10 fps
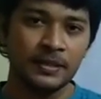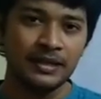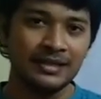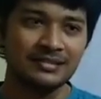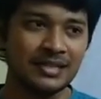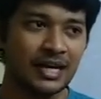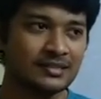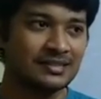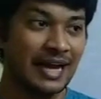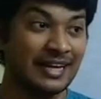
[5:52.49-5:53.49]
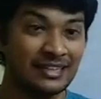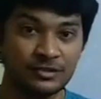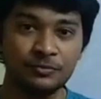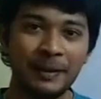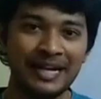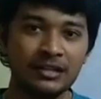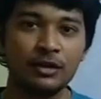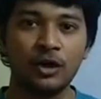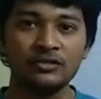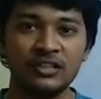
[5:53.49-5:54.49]
he starts anticipating the
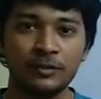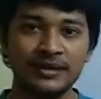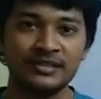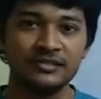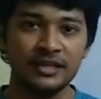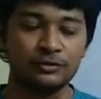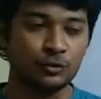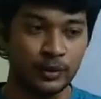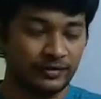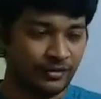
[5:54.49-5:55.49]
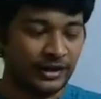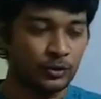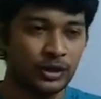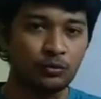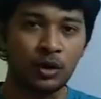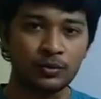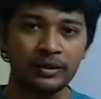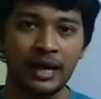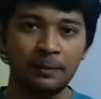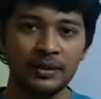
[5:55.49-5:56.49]
consequences as to, if I do that, what would
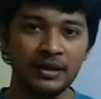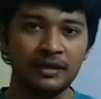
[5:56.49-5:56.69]
happen?